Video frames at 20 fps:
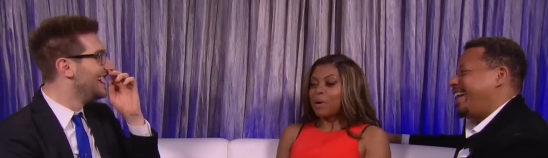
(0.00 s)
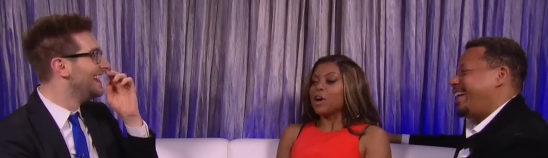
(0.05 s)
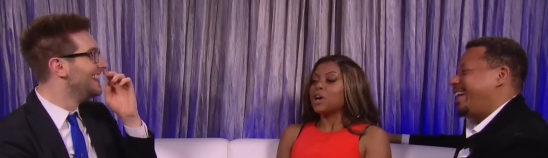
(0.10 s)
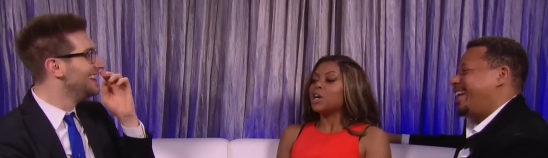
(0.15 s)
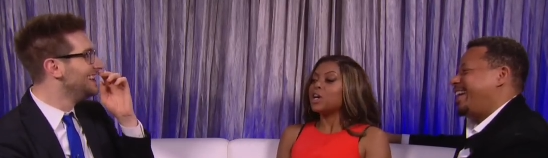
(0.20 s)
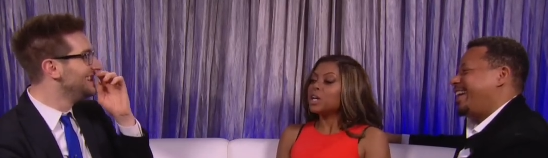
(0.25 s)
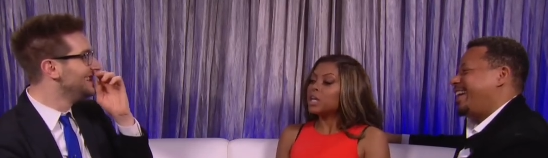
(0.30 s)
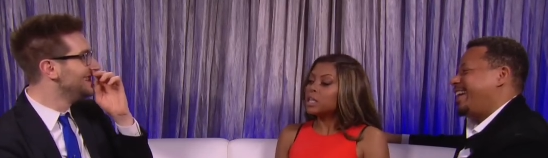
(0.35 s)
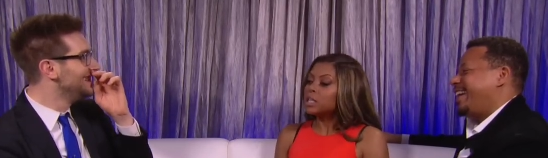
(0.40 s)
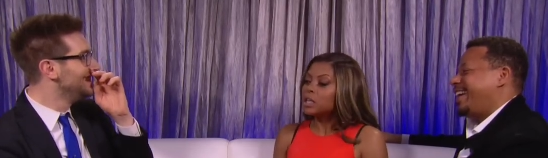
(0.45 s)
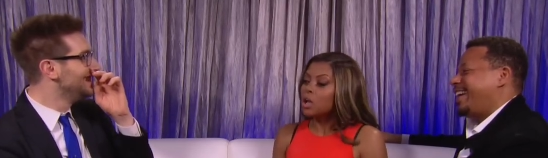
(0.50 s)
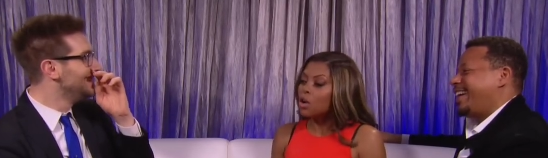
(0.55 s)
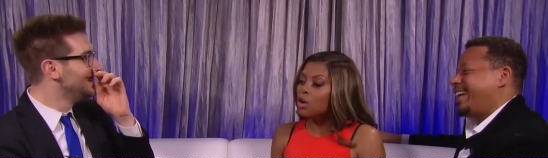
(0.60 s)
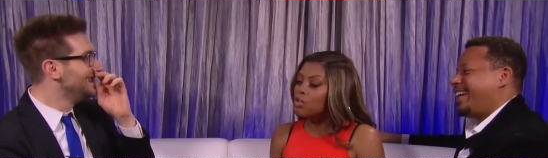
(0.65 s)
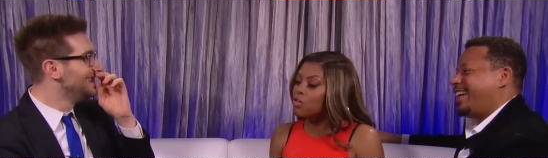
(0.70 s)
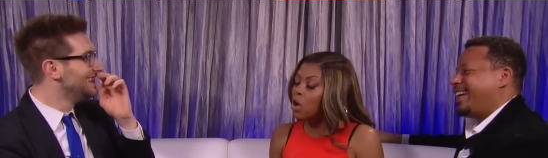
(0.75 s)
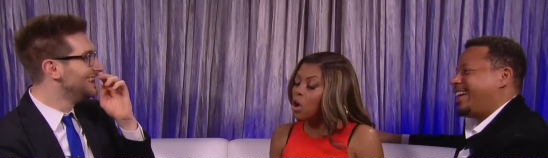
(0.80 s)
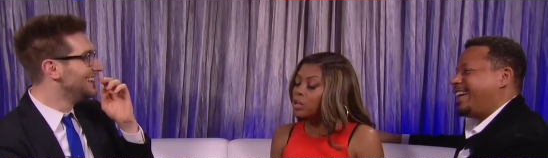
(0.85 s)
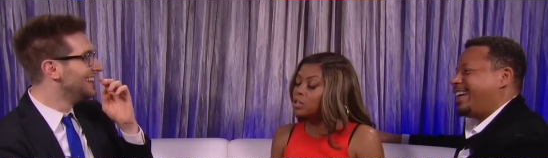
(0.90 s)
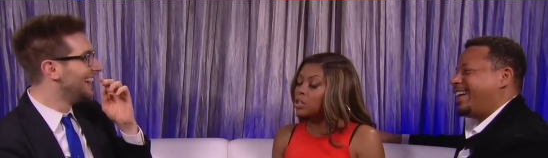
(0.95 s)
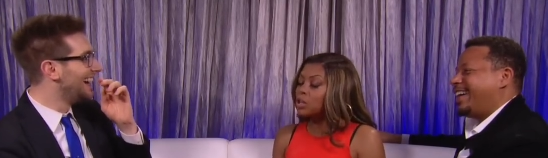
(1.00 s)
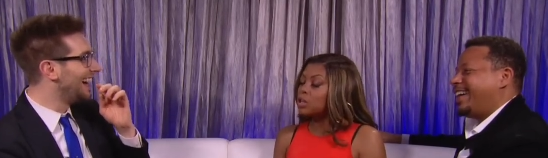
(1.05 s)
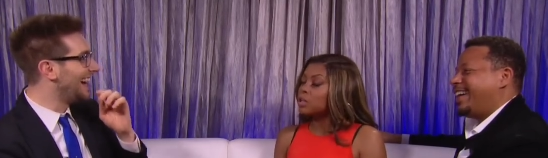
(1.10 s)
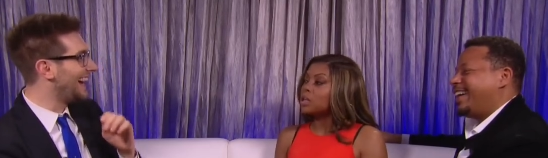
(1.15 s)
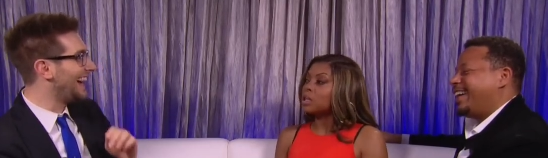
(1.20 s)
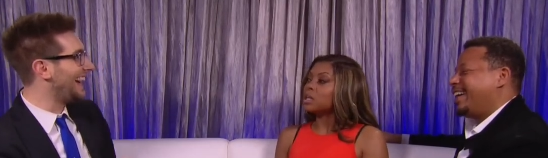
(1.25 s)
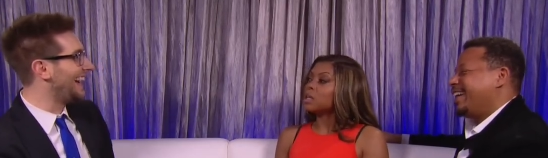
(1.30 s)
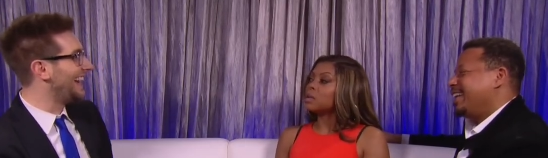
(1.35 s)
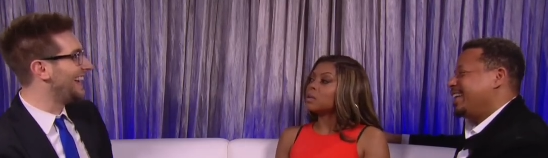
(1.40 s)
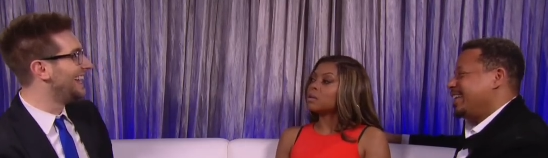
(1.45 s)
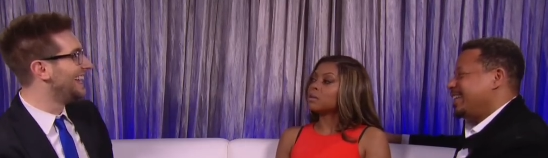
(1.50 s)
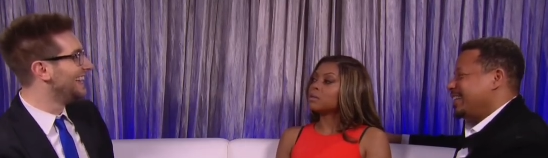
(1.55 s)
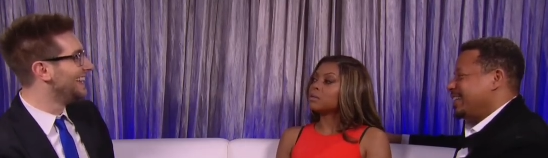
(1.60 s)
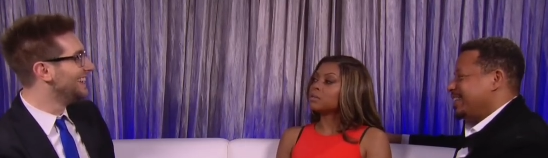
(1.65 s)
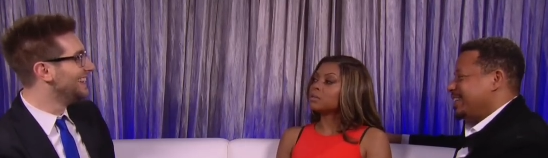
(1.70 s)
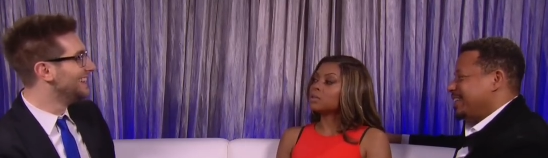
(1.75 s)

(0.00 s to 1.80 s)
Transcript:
Speaker 1: But Cookie, don't cross Cookie.